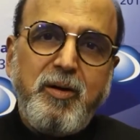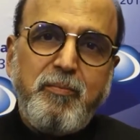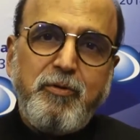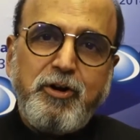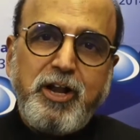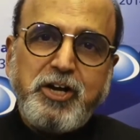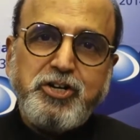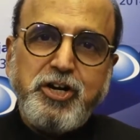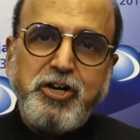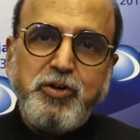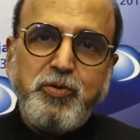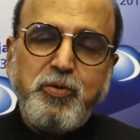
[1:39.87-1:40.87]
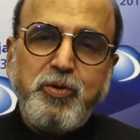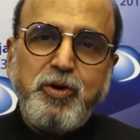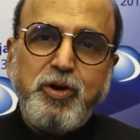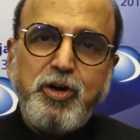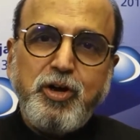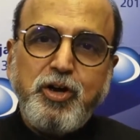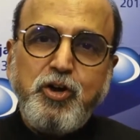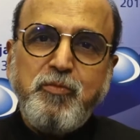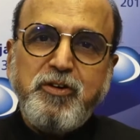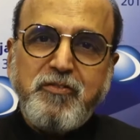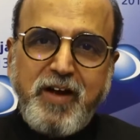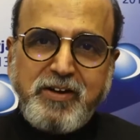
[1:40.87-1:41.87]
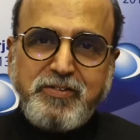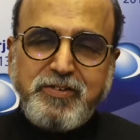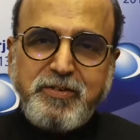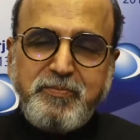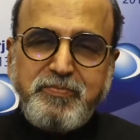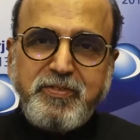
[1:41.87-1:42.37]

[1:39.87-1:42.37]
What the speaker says: protection to human rights.